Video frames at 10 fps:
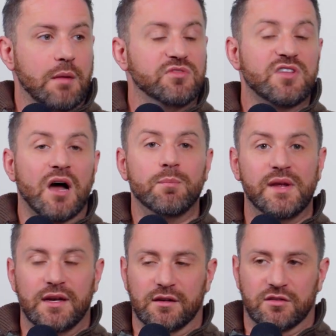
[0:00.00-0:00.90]
I'm done
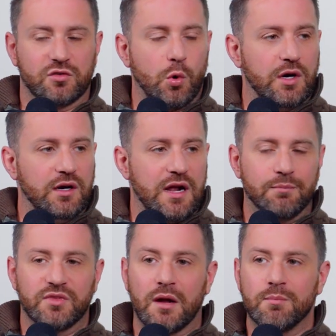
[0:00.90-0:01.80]
being extorted.
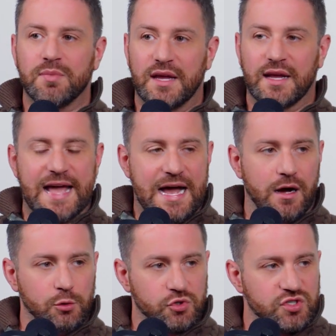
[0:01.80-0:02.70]
I'm done being
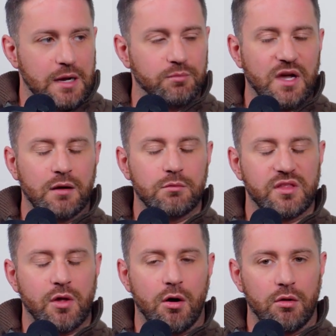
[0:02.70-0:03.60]
gouged. I'm done
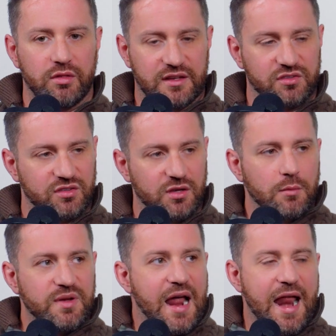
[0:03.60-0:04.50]
with all this.
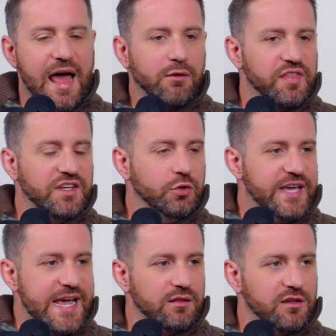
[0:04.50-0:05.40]
But I don't think you
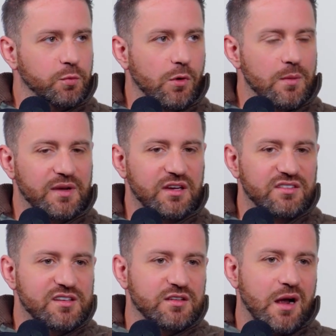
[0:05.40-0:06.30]
can at this point because
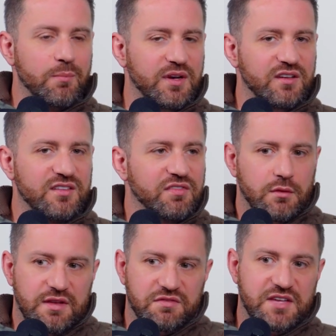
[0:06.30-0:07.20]
these companies
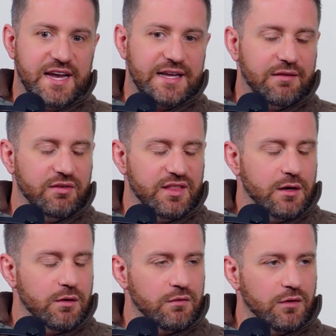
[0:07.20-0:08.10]
they've taken everything
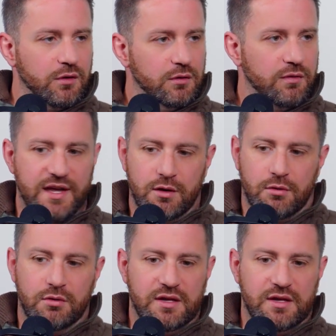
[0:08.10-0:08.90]
over. They own